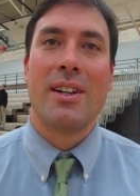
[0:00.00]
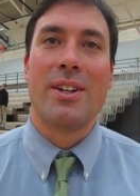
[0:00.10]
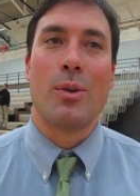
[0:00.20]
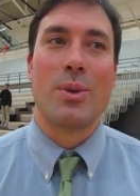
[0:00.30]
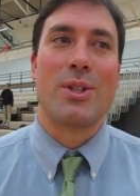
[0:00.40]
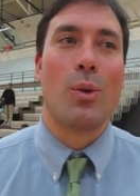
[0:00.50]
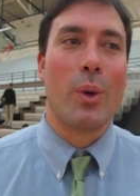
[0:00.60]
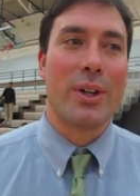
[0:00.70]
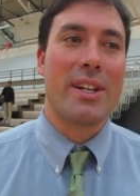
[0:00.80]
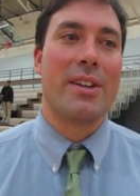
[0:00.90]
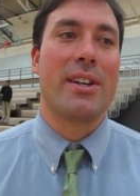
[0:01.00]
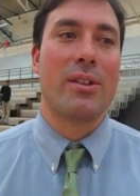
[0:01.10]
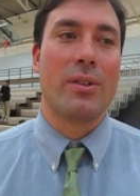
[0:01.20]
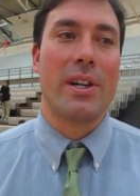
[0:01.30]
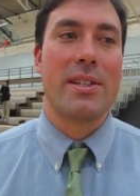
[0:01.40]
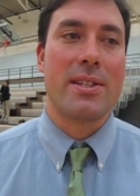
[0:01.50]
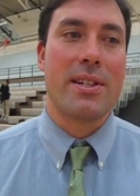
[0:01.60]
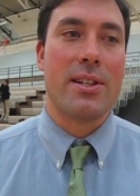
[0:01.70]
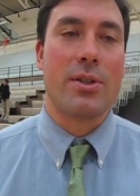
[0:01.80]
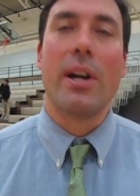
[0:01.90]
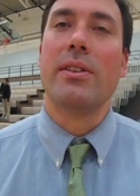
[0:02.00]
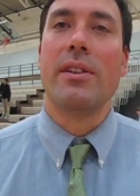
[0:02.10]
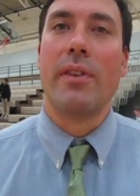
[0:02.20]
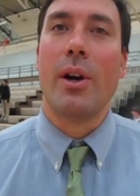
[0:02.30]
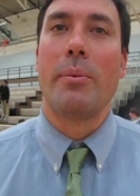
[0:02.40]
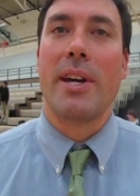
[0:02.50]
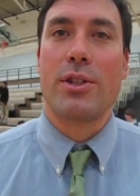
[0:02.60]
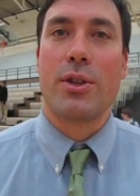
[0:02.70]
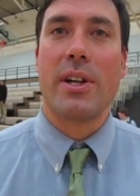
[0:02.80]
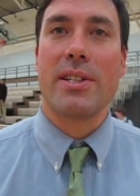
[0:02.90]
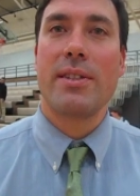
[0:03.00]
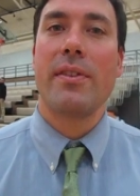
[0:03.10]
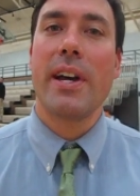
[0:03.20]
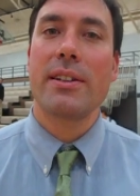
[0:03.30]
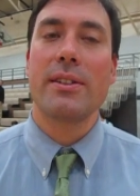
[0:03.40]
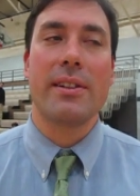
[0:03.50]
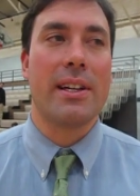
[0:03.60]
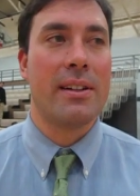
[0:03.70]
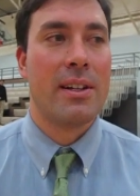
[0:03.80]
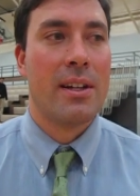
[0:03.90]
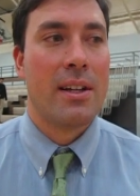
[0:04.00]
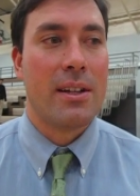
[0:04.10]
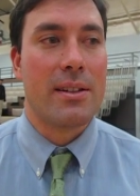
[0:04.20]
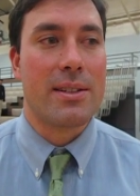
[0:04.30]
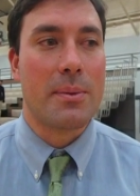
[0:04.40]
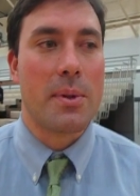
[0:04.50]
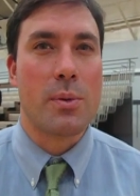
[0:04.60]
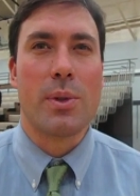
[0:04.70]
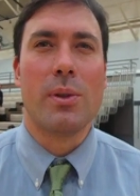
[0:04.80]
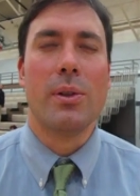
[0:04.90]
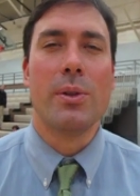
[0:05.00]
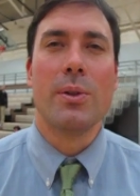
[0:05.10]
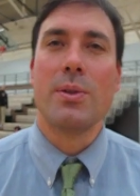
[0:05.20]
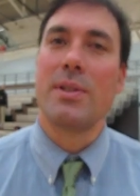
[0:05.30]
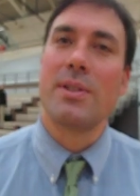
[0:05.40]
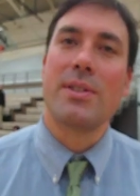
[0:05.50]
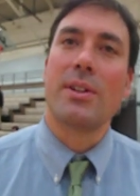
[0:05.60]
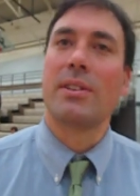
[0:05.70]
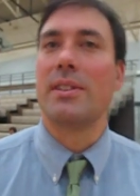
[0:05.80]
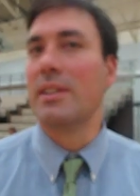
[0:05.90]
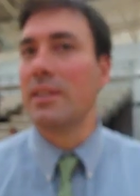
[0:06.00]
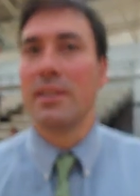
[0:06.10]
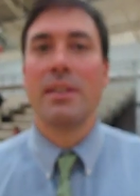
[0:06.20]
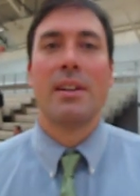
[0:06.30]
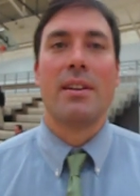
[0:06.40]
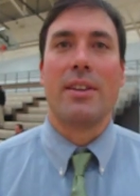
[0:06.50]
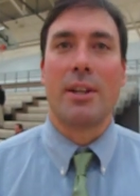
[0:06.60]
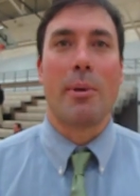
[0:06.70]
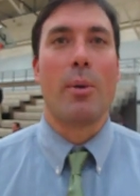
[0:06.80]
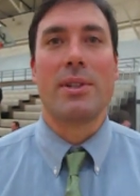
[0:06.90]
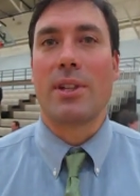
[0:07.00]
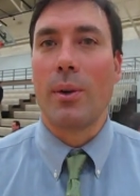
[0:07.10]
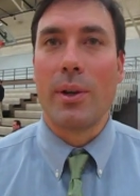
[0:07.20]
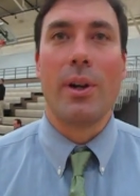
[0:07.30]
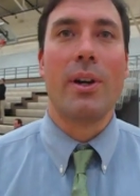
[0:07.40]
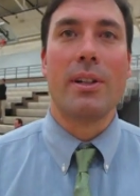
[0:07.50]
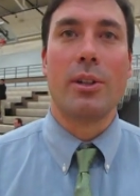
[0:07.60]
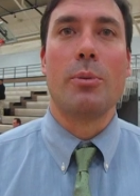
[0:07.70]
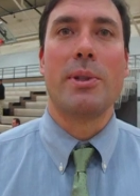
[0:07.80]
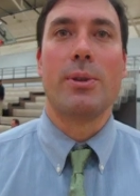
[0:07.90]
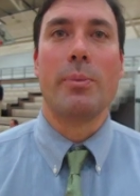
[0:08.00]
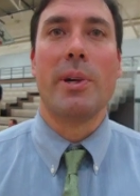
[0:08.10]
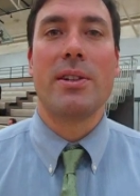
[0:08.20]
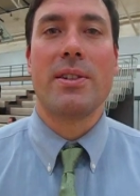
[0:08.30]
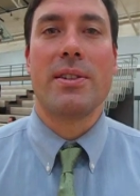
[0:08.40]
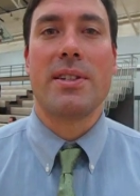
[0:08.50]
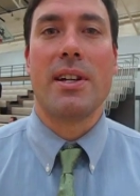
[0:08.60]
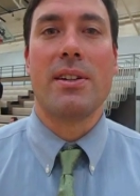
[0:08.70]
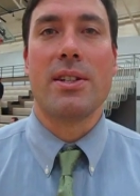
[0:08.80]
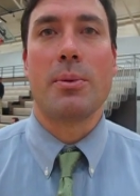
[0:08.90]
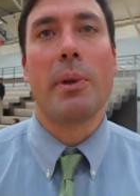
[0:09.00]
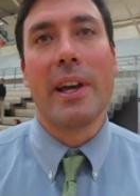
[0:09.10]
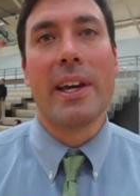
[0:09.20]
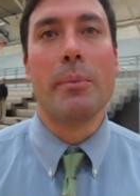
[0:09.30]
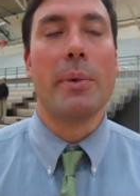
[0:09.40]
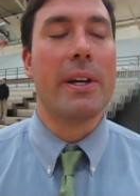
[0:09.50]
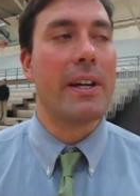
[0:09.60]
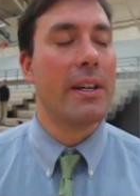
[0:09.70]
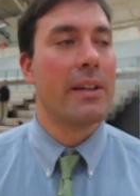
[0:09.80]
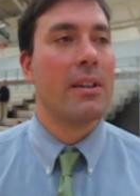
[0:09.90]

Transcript: you know we're still working out that rust and trying to develop that trust factor that and sometimes when you lose, you start to think about what's going on a little bit too much instead of just playing. But uh,